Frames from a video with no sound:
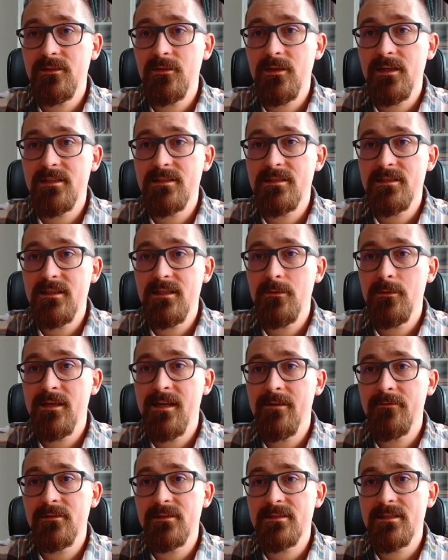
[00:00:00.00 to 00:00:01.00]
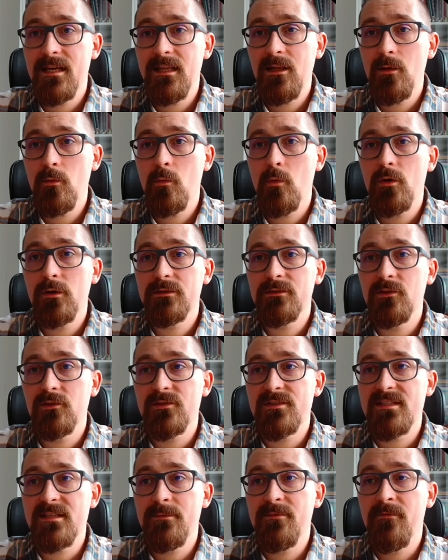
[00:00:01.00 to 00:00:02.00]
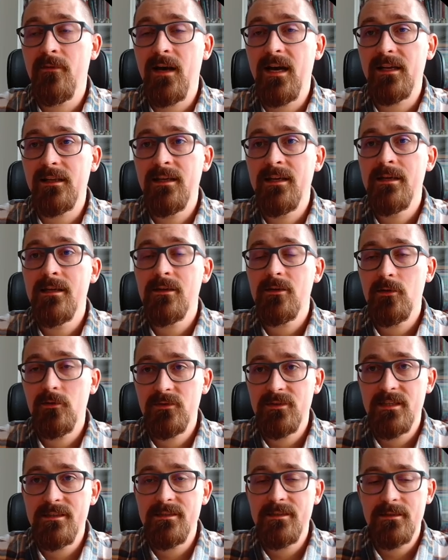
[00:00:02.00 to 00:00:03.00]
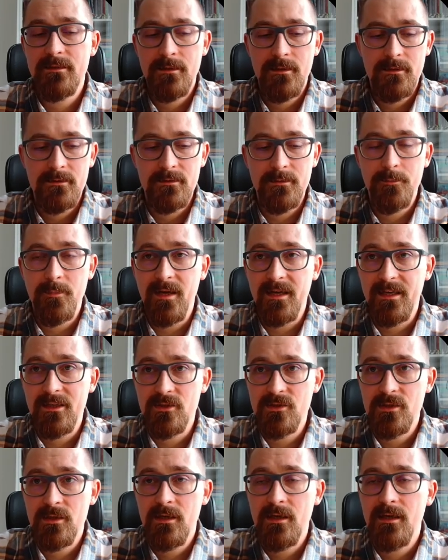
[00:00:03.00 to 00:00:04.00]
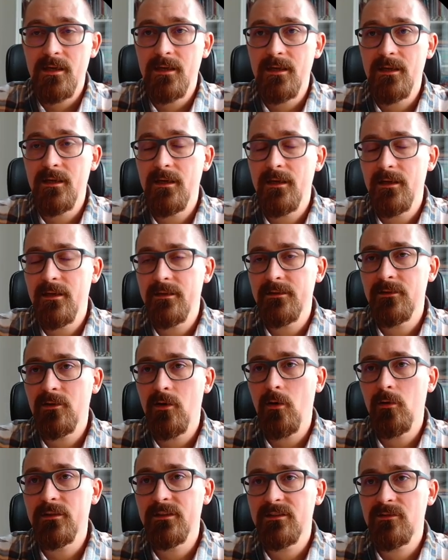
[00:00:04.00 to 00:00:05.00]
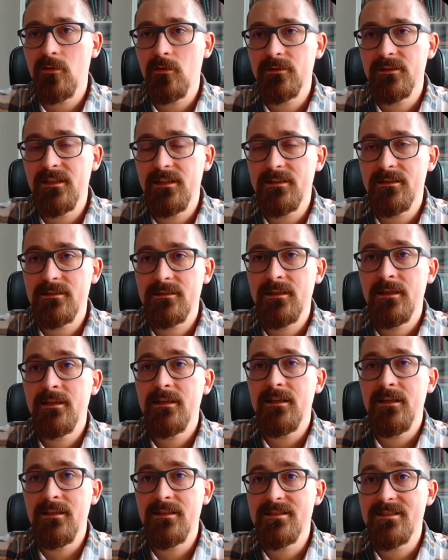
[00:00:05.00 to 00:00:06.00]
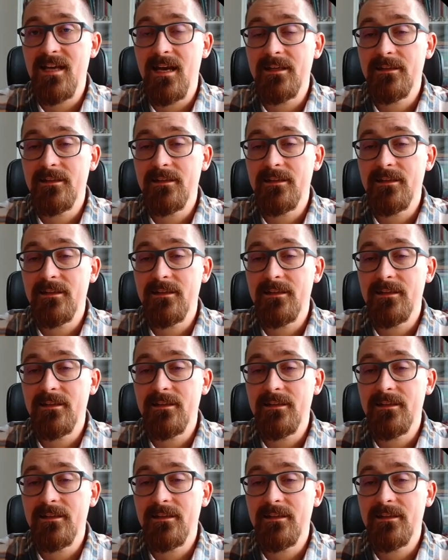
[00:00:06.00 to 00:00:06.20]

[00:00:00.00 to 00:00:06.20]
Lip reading: you can see we have this hello world.zip file containing the package and all its contents inside.